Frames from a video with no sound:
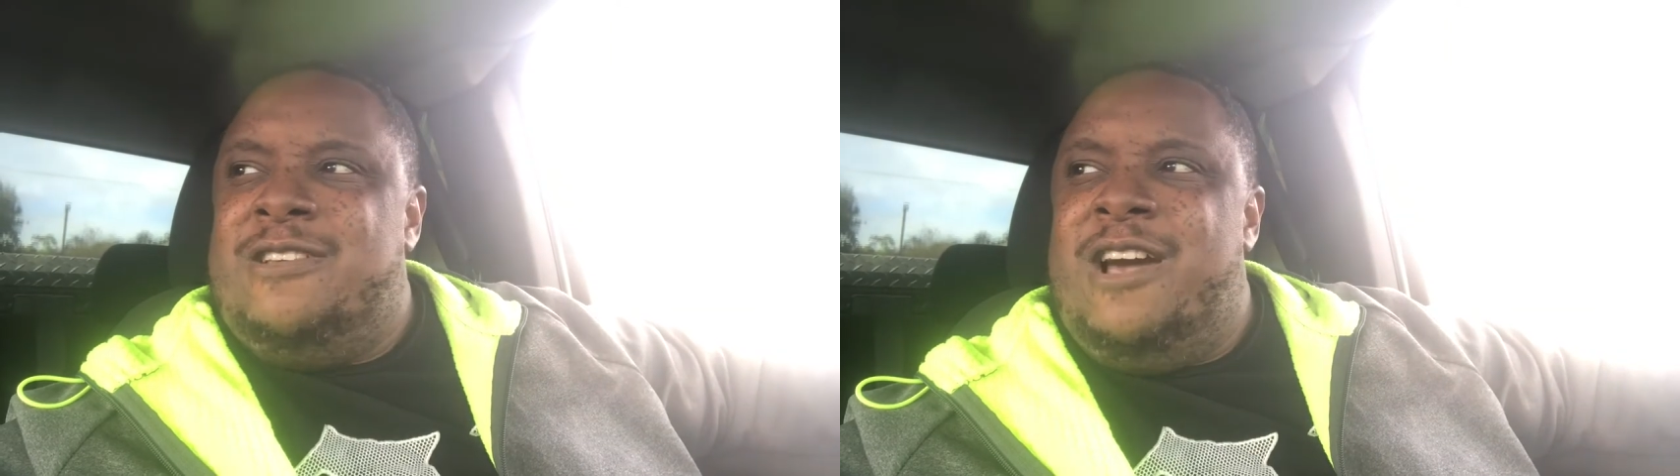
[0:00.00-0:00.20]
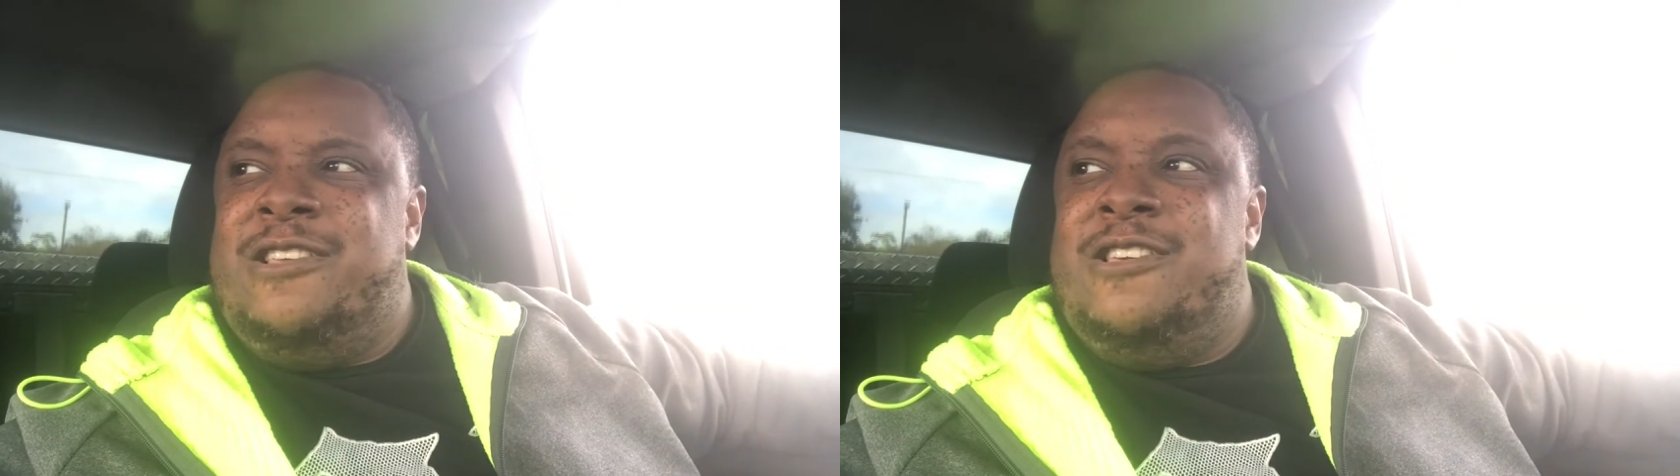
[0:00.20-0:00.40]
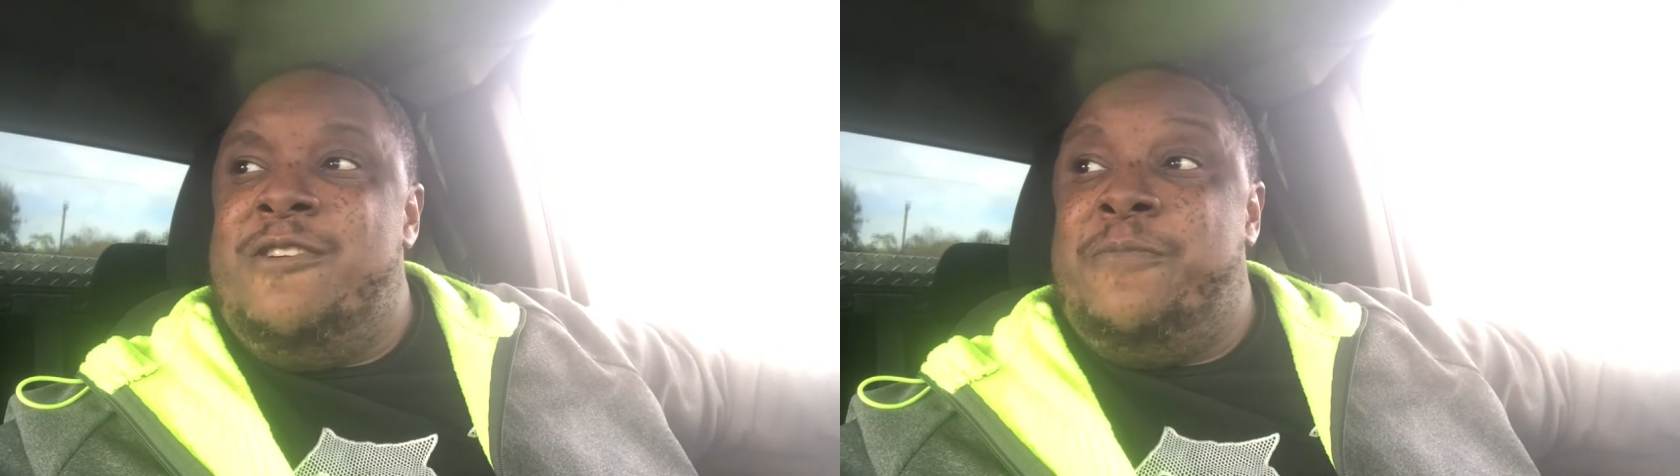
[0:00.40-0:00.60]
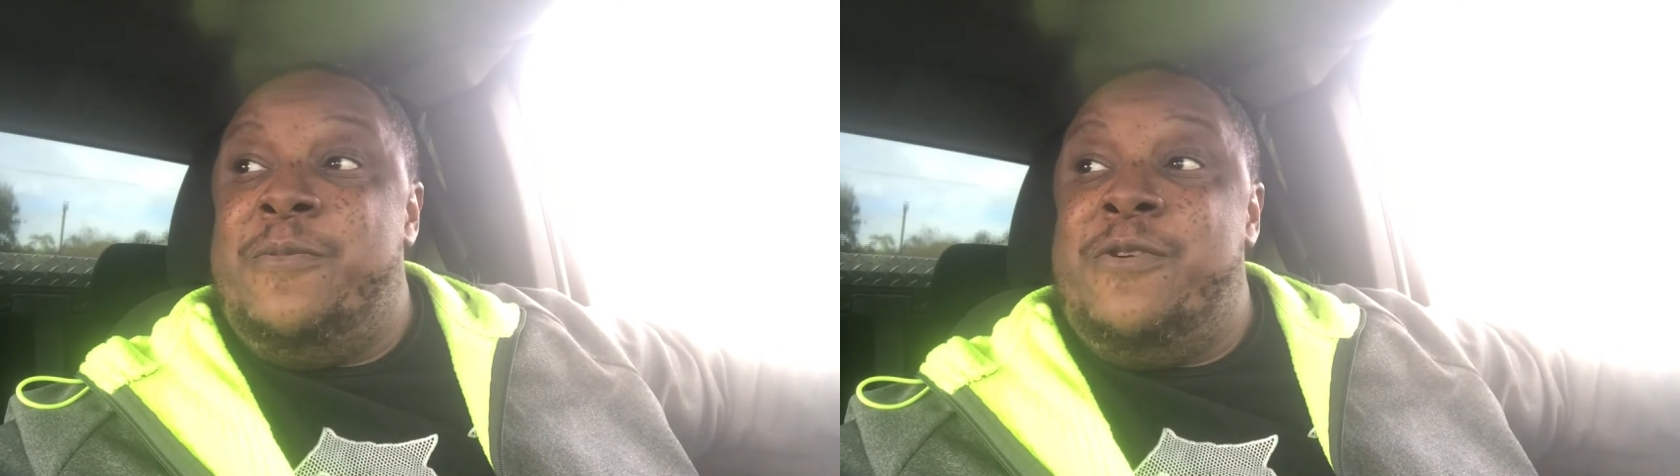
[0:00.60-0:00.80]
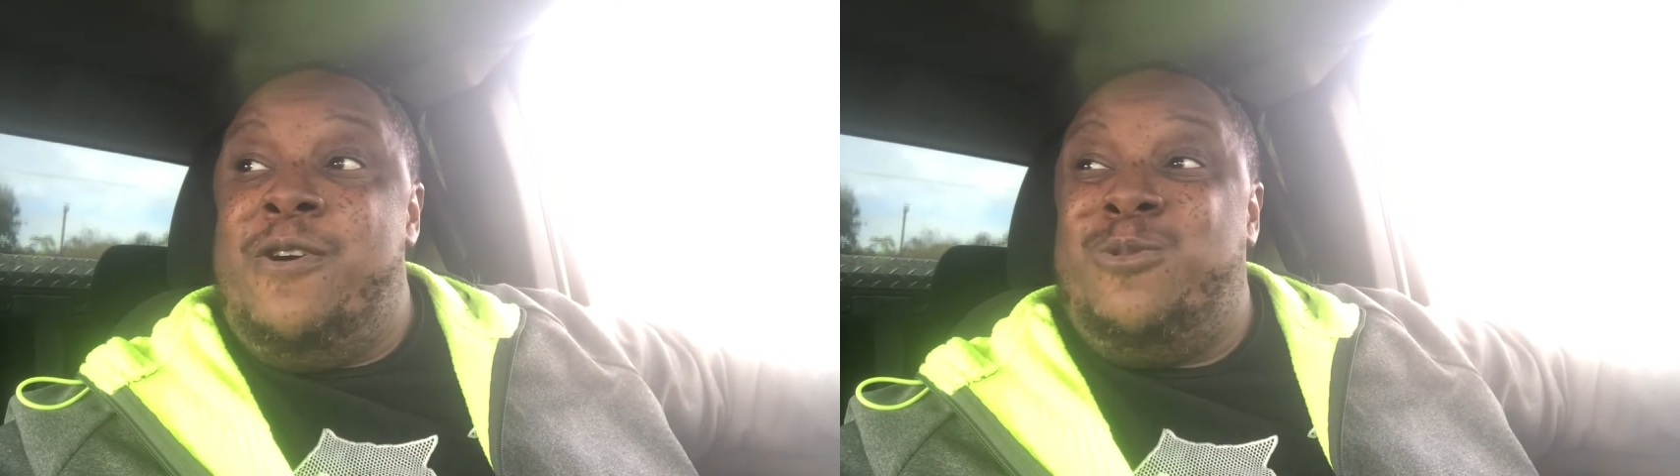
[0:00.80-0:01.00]
a year
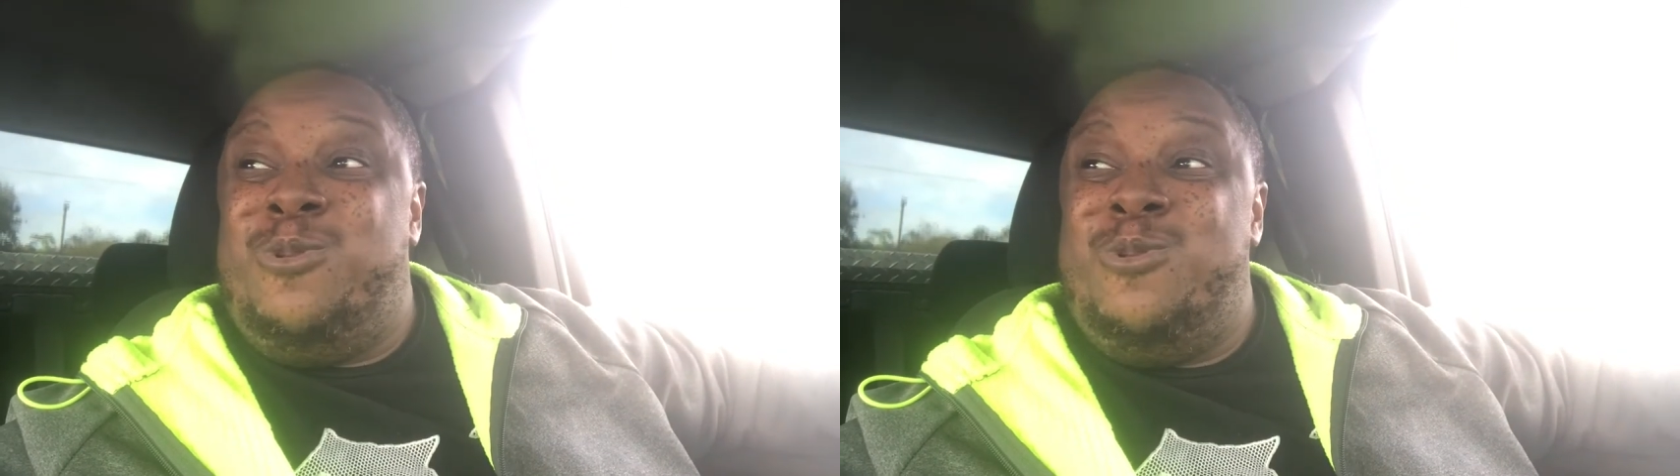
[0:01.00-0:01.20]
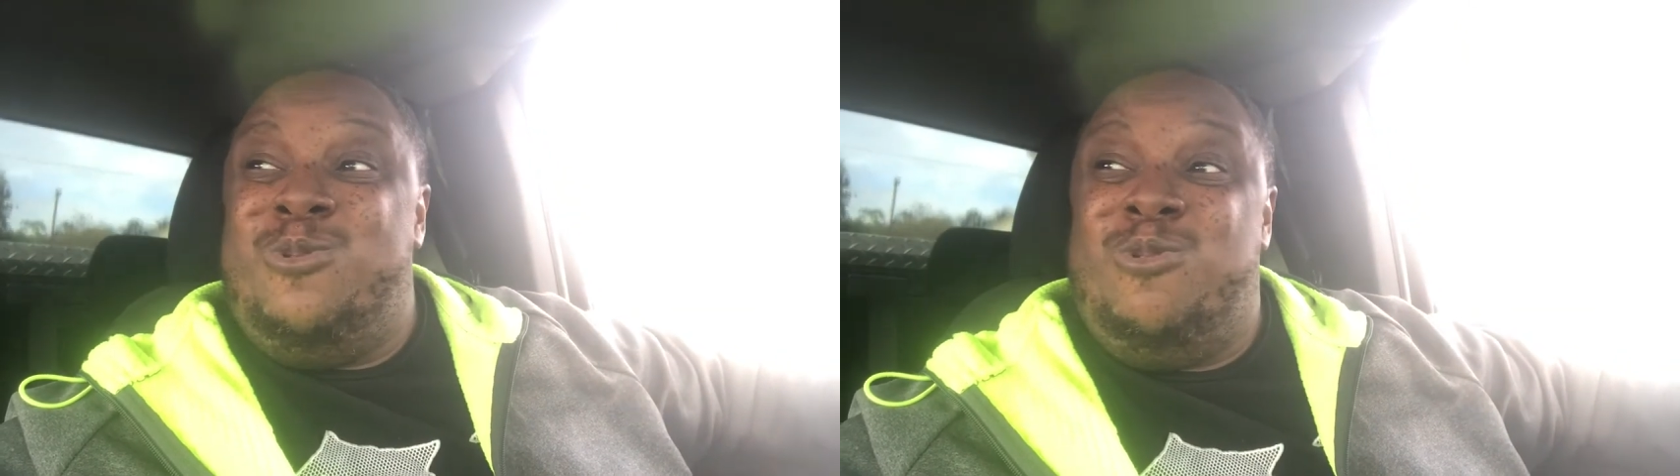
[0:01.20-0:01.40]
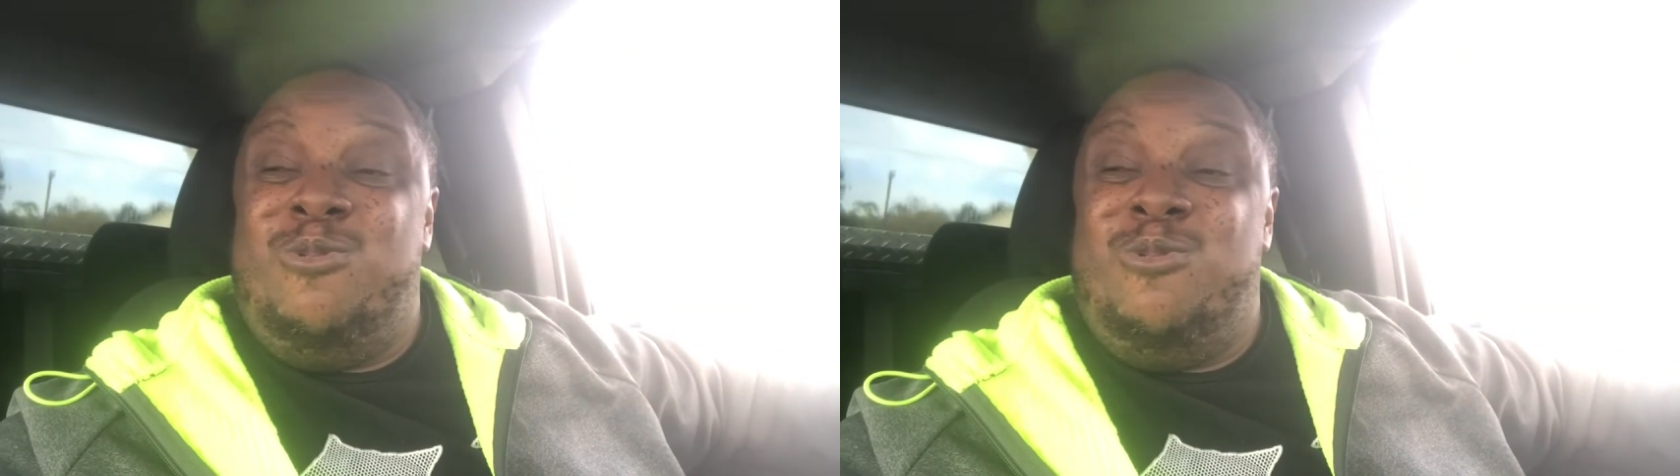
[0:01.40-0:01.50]
people go through